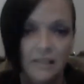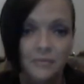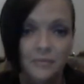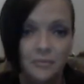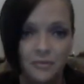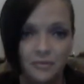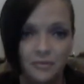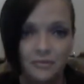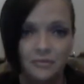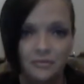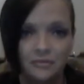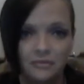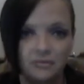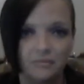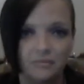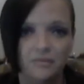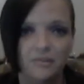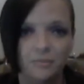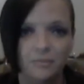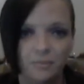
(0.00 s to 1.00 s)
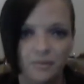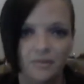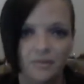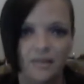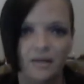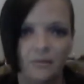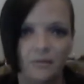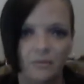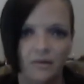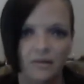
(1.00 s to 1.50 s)
evil, To
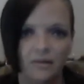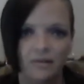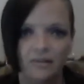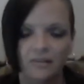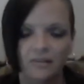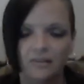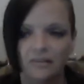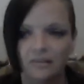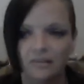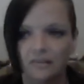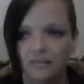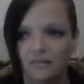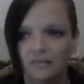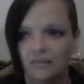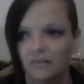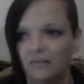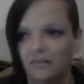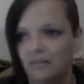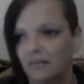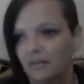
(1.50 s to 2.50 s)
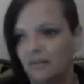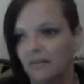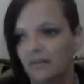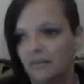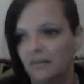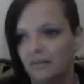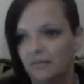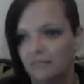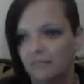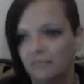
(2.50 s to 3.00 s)
put it that way.
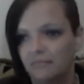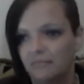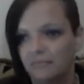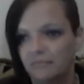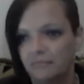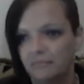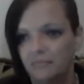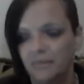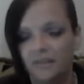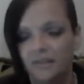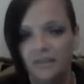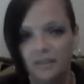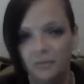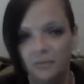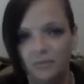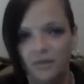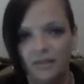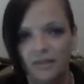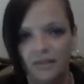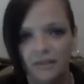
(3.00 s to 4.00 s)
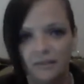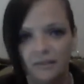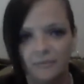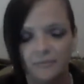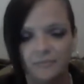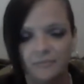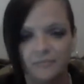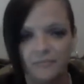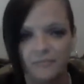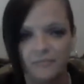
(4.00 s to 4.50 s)
Um, but
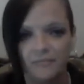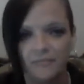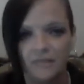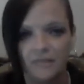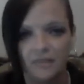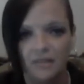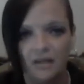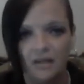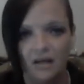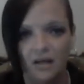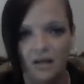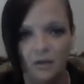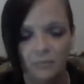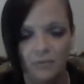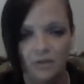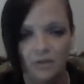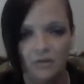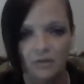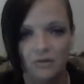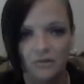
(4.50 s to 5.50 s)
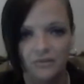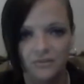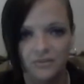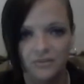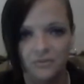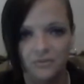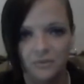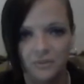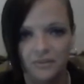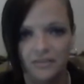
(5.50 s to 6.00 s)
anyway, I hope y'all
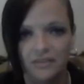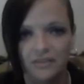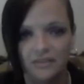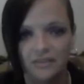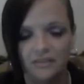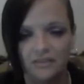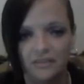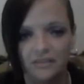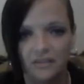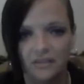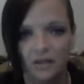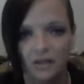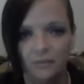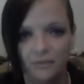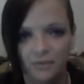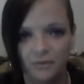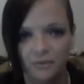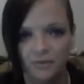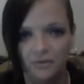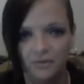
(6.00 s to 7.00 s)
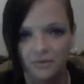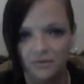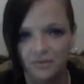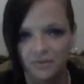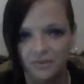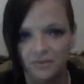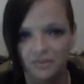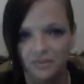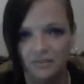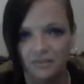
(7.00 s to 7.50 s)
enjoyed this and hope you
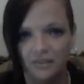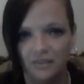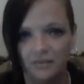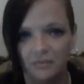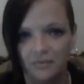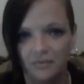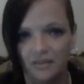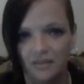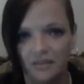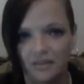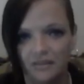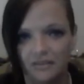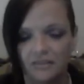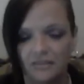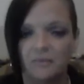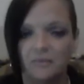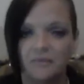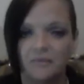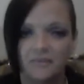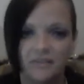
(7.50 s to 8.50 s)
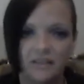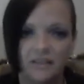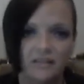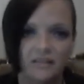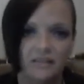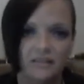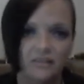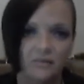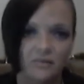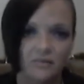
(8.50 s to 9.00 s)
understood everything that I was
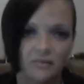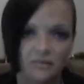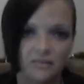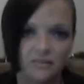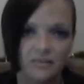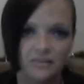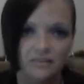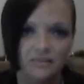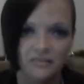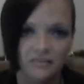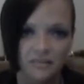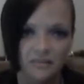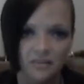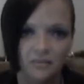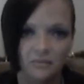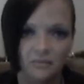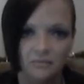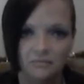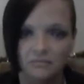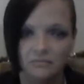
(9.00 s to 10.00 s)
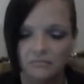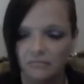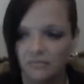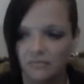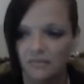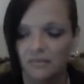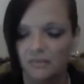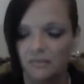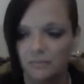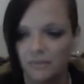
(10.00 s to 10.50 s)
saying, or at least, you know,
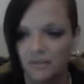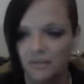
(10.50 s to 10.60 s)
a